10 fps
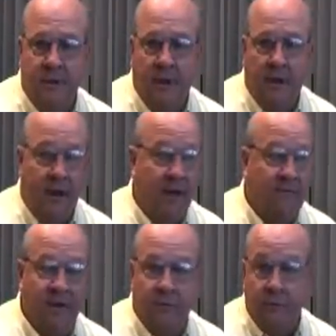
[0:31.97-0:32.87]
a lot
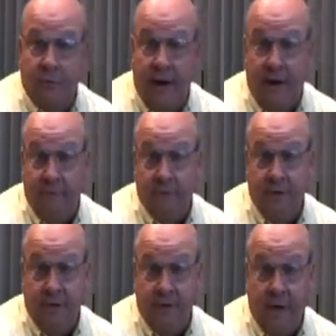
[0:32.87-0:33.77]
of different drivers
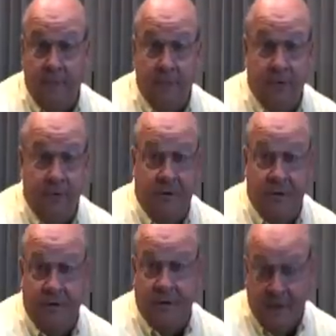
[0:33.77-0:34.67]
get an
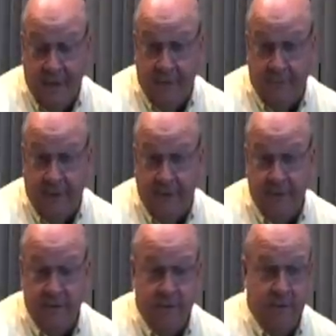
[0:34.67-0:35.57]
opportunity to lead a
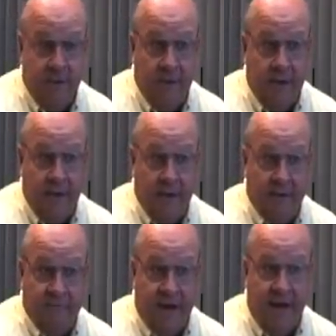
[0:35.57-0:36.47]
race, and
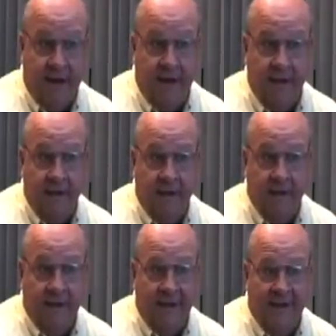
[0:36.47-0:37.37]
then finally,
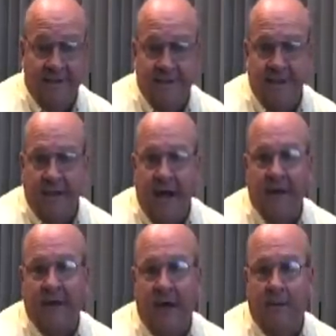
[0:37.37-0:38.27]
they like to see a lot
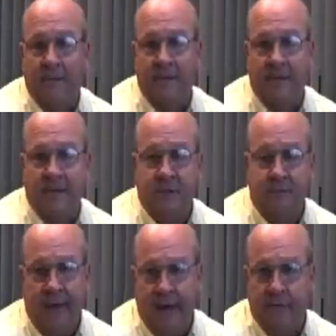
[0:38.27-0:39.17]
of competition
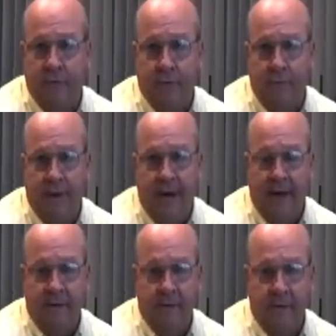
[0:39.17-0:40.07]
back through the
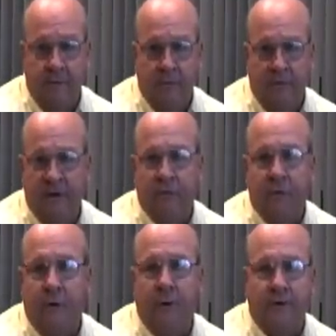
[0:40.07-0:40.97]
pack with different
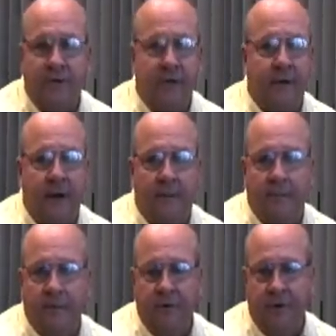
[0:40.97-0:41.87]
cars getting an
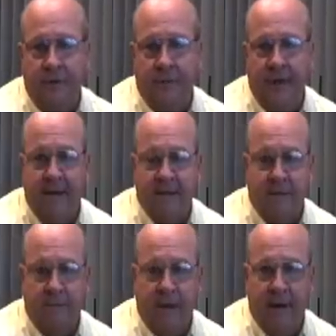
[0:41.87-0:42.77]
opportunity to pass
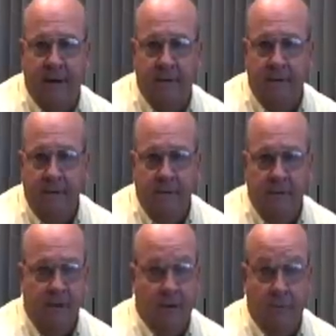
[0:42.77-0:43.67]
somebody
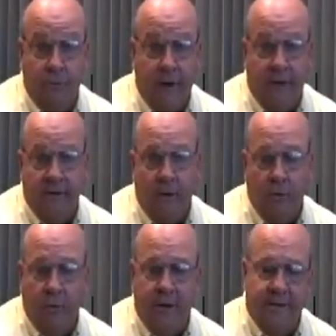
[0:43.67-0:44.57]
you know, throughout the
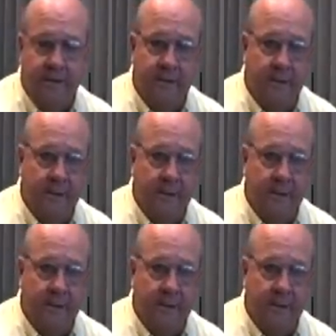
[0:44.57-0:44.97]
whole race.